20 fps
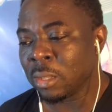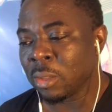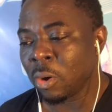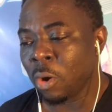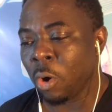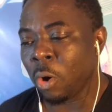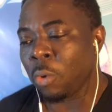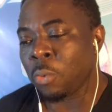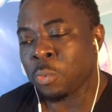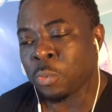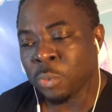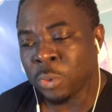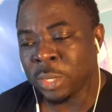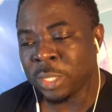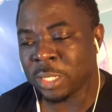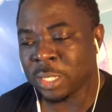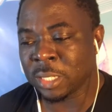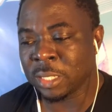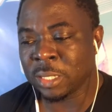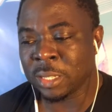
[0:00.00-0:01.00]
or
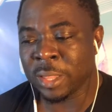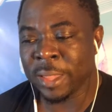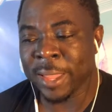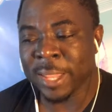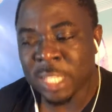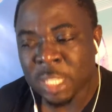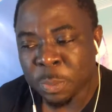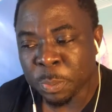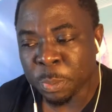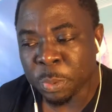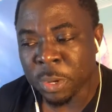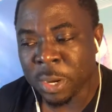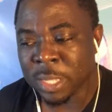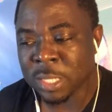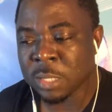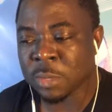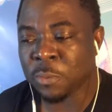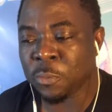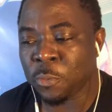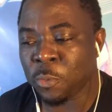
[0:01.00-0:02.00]
written
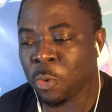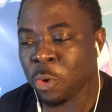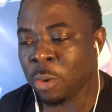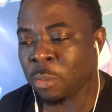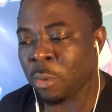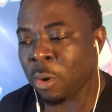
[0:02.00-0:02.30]
expressed form